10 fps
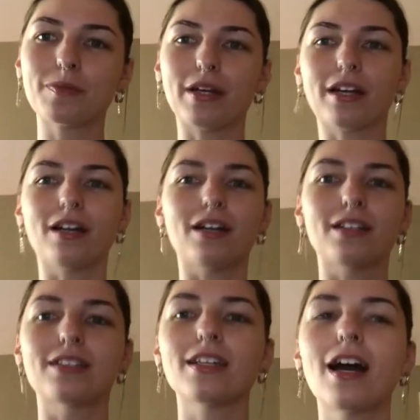
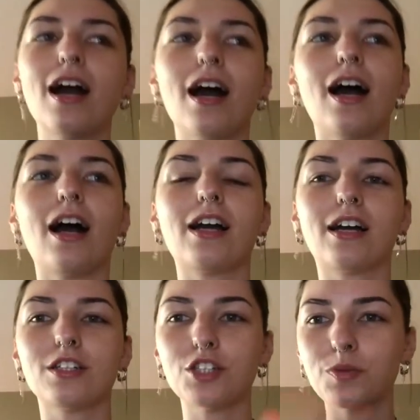because I
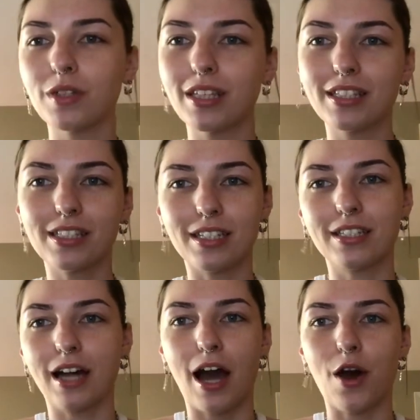kind of just want to like sit
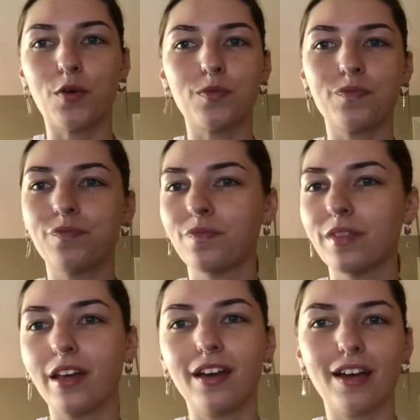down
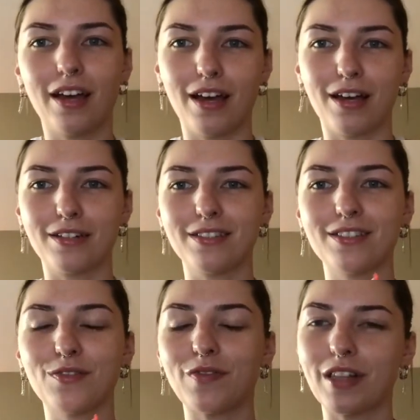and
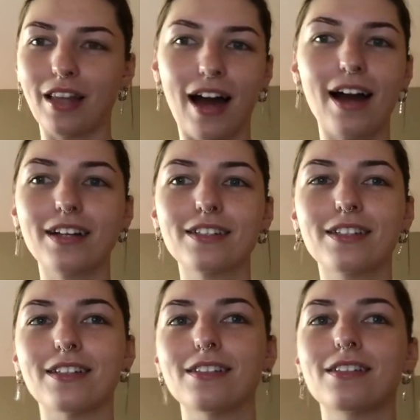relax,
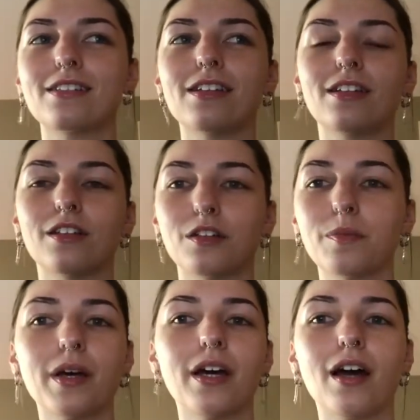because in a little
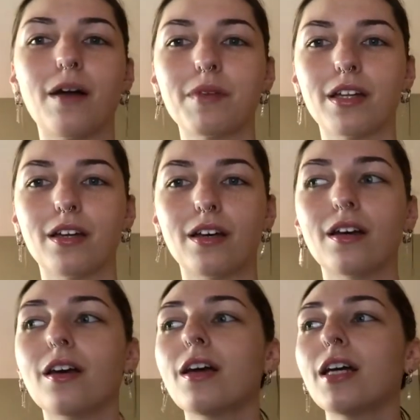bit I'm gonna
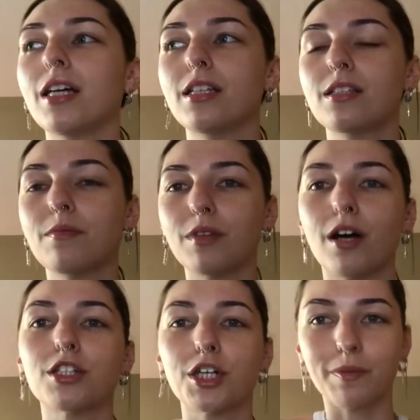eat some
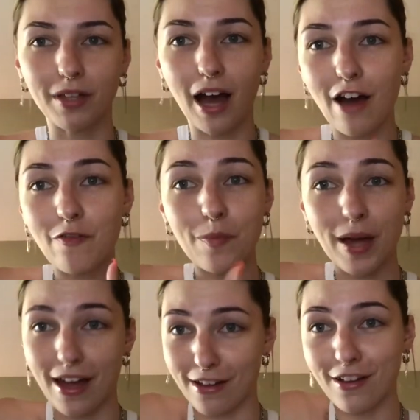lunch. I'm gonna have
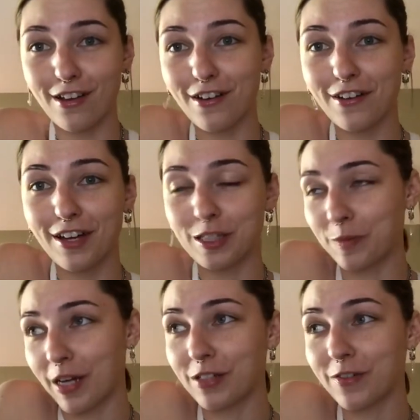Panda
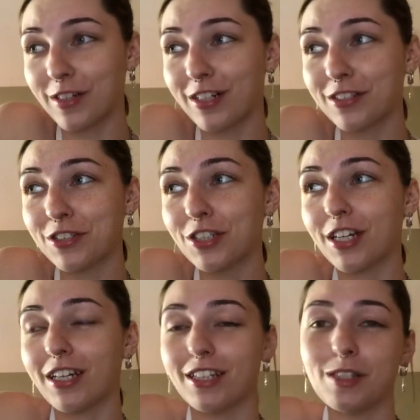Express for lunch.
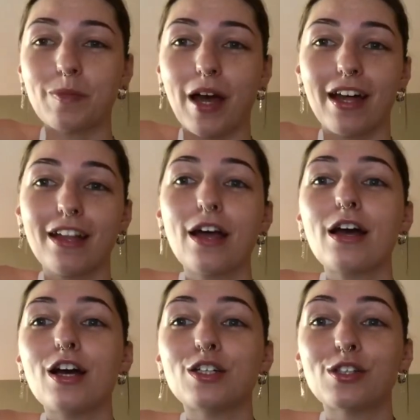It's been
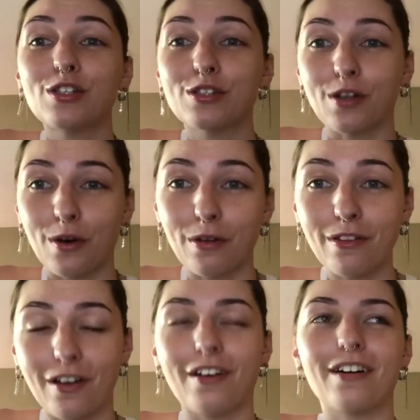so
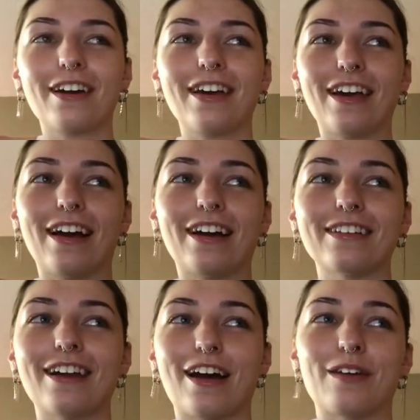long
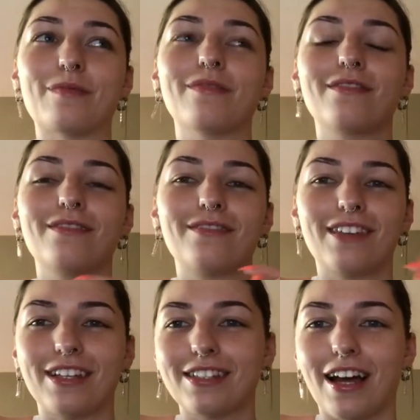and I'm
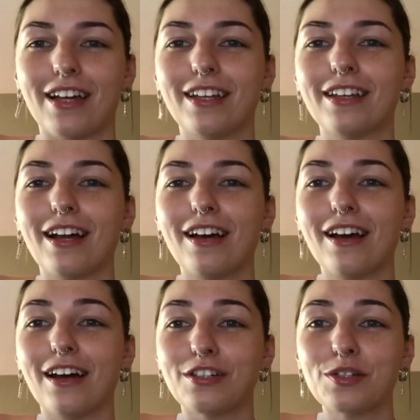excited.
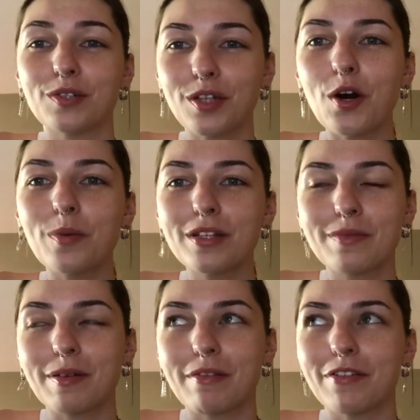I just really hope it doesn't
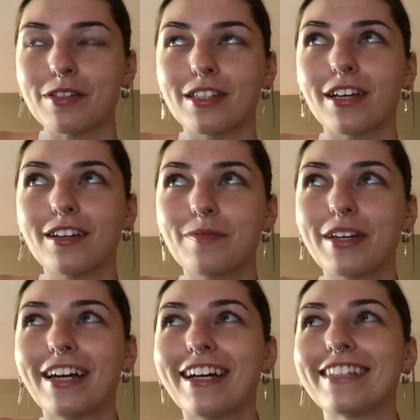make me feel sick
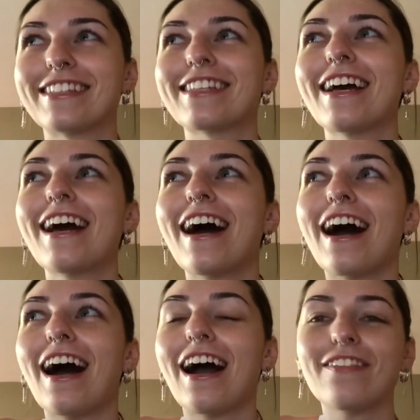because
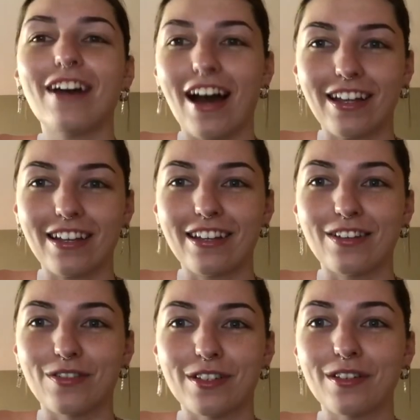I haven't had it in
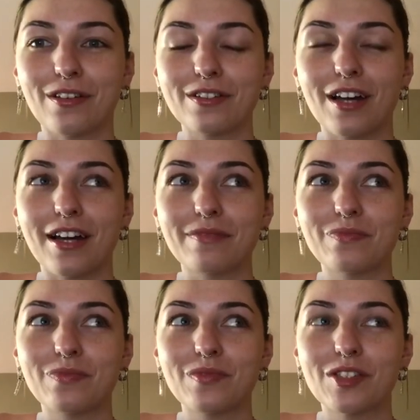a really long time.
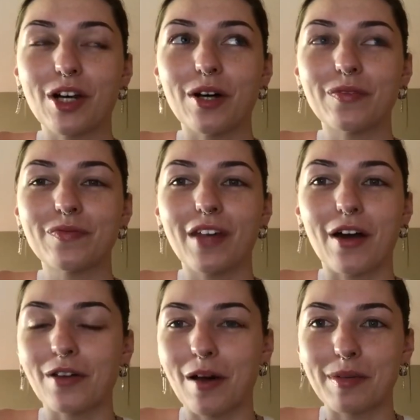So I
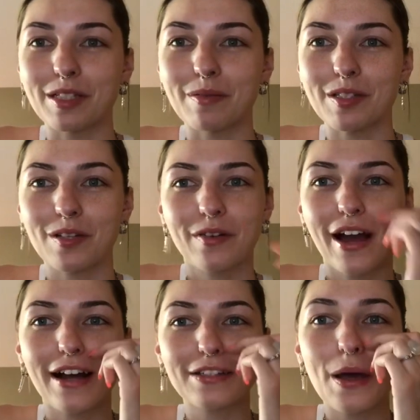don't know how my stomach's gonna
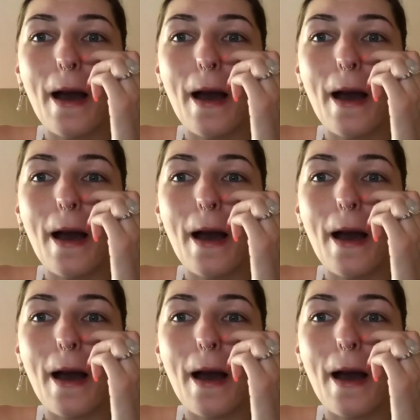react,